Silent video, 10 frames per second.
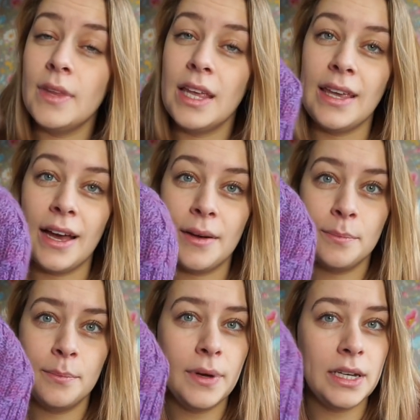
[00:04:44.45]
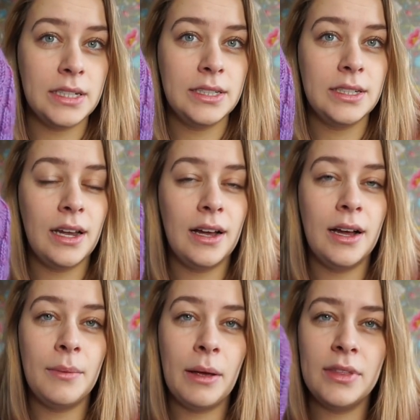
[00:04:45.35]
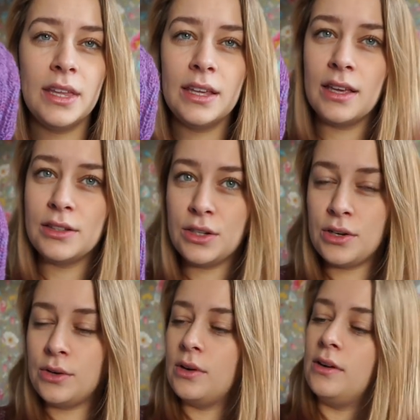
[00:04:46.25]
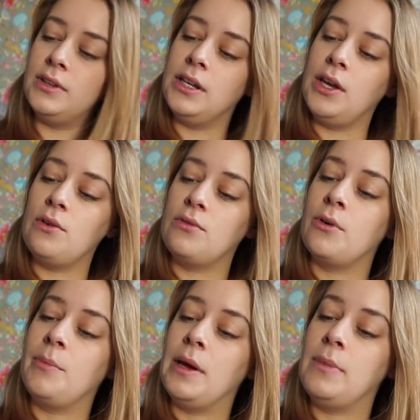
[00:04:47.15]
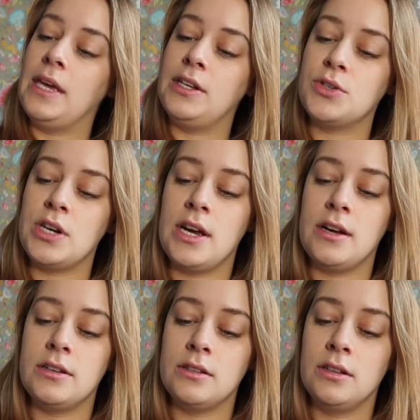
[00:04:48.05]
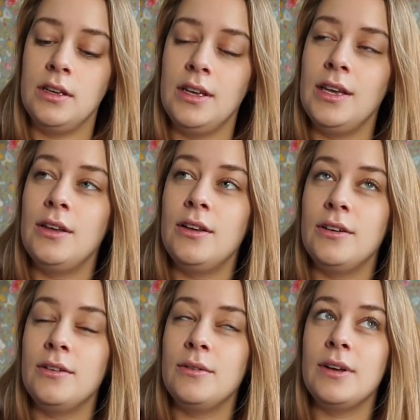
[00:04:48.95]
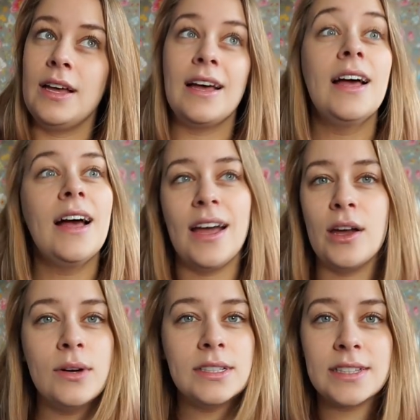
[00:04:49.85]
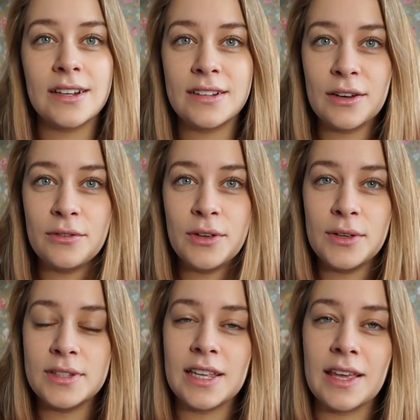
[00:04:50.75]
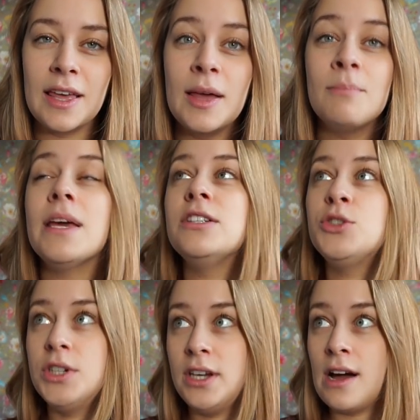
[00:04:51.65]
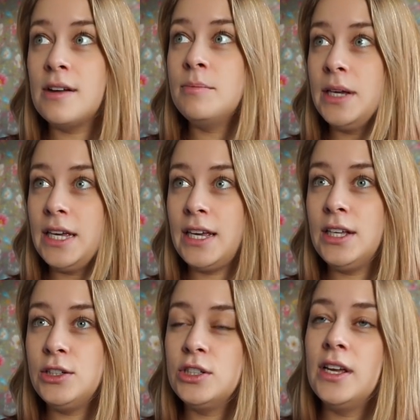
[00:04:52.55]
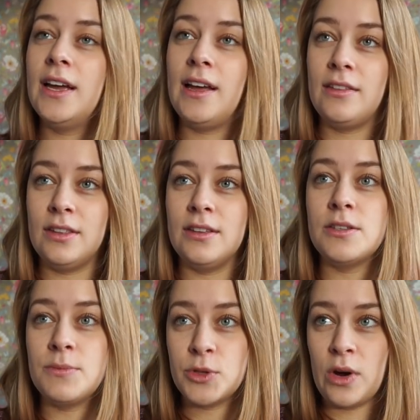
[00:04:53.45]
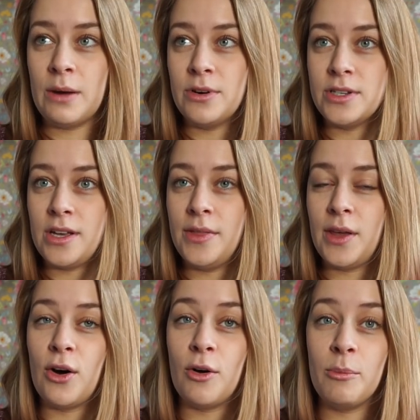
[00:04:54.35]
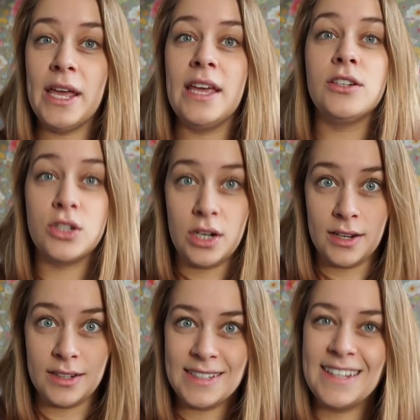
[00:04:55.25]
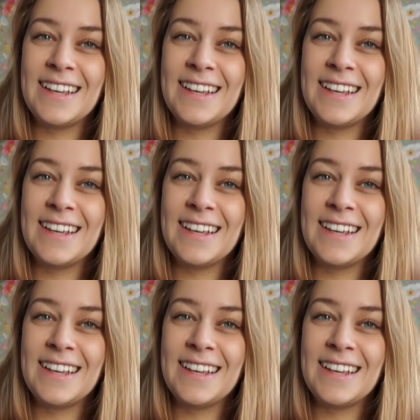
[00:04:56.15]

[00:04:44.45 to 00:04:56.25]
Yeah, but I'm thinking to do a video for my Patreon. I always get confused, like Patreon page and the subscribers on there are patrons.